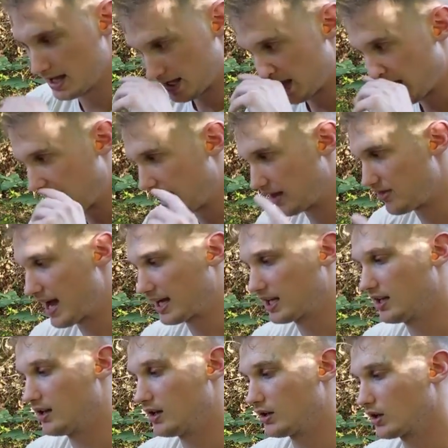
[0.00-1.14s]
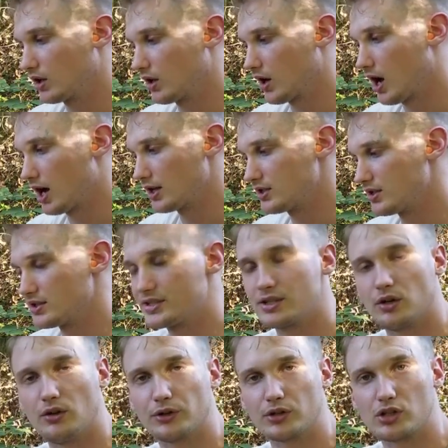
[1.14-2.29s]
and that can cause the
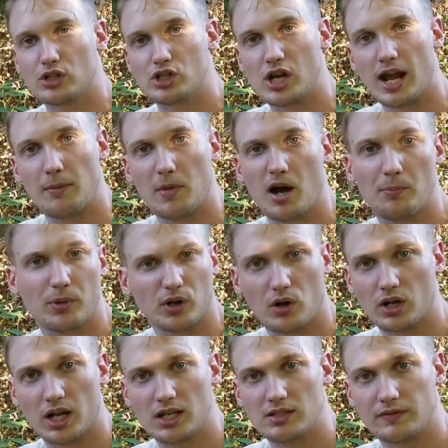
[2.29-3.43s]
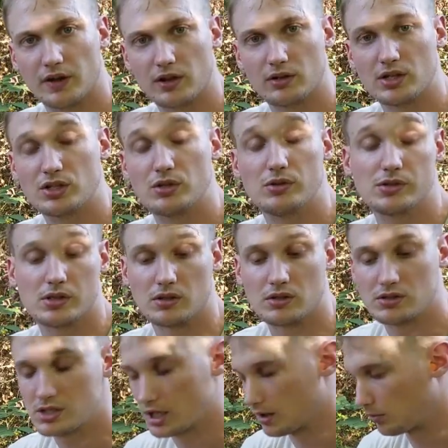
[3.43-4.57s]
cylinder to jam up and all kinds of other issues and
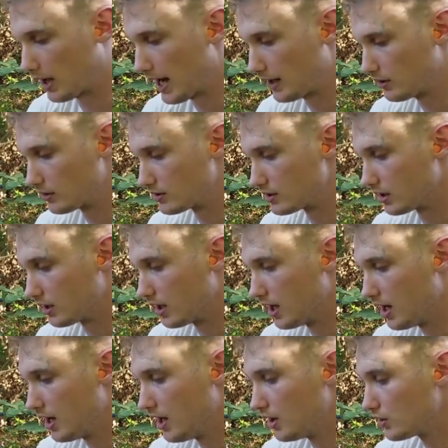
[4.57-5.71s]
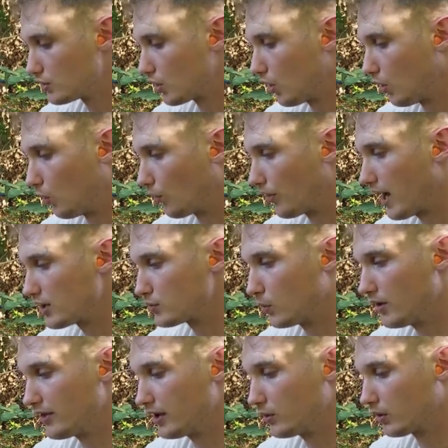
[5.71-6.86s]
terrible accuracy. So that's one
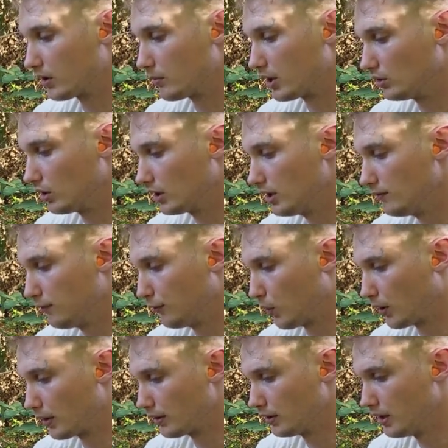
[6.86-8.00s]
thing we're going to be looking for.